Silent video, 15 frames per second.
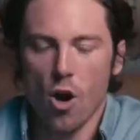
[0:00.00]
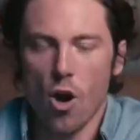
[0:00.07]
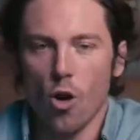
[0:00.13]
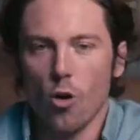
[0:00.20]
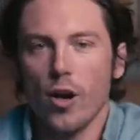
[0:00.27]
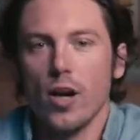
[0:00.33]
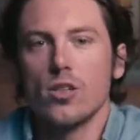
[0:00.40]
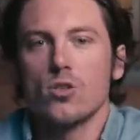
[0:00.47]

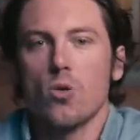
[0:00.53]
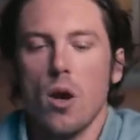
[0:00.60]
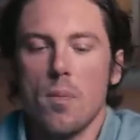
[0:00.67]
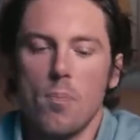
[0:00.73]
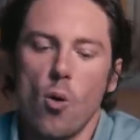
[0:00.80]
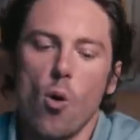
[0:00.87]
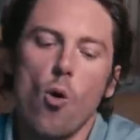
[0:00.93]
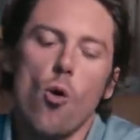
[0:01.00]
All right, so I
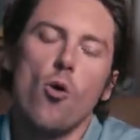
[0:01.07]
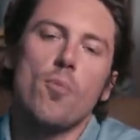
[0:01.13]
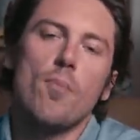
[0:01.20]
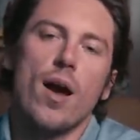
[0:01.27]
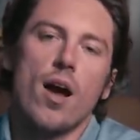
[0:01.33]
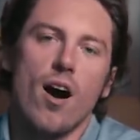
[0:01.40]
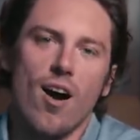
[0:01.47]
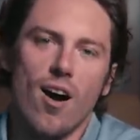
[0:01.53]
polled
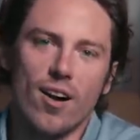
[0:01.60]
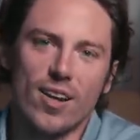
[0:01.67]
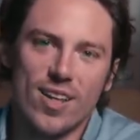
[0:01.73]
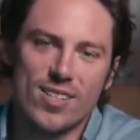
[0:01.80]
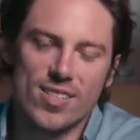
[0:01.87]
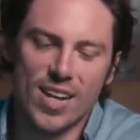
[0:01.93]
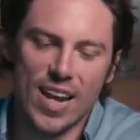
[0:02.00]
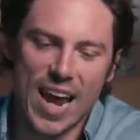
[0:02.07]
my
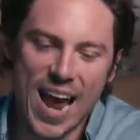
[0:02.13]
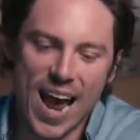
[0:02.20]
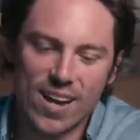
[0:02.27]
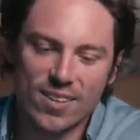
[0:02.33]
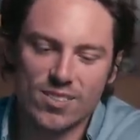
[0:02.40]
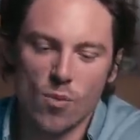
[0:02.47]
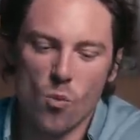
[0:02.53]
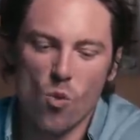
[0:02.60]
audience and I
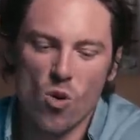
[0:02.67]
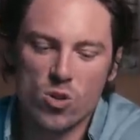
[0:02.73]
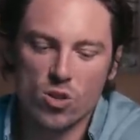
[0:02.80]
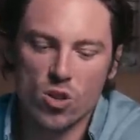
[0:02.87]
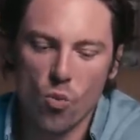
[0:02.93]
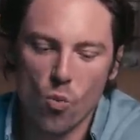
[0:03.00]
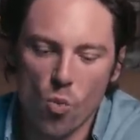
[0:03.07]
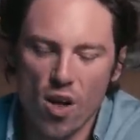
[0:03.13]
asked them, what's
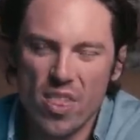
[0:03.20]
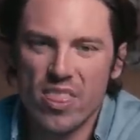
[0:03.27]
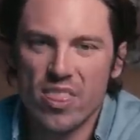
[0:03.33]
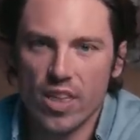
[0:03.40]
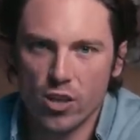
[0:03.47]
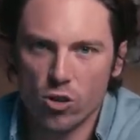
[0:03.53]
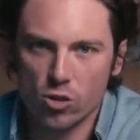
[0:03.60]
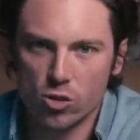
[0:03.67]
the one
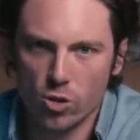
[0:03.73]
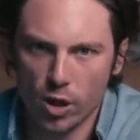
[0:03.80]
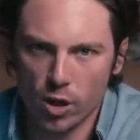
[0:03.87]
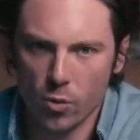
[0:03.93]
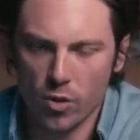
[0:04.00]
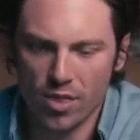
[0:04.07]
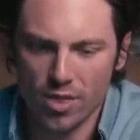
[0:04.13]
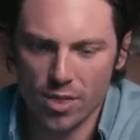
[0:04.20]
thing you're
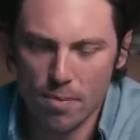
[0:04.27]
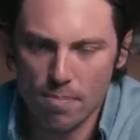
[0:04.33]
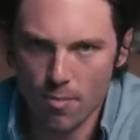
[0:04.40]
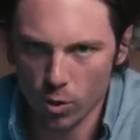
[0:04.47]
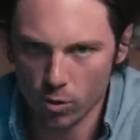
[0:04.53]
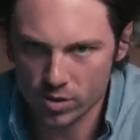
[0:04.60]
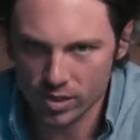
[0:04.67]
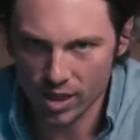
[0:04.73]
struggling with the
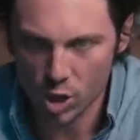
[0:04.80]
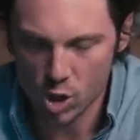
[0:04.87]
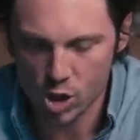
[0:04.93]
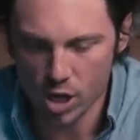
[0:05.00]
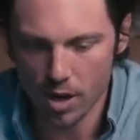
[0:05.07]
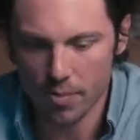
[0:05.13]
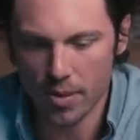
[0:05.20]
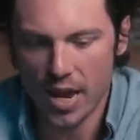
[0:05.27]
most in the
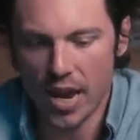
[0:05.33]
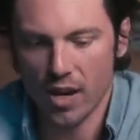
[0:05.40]
gym?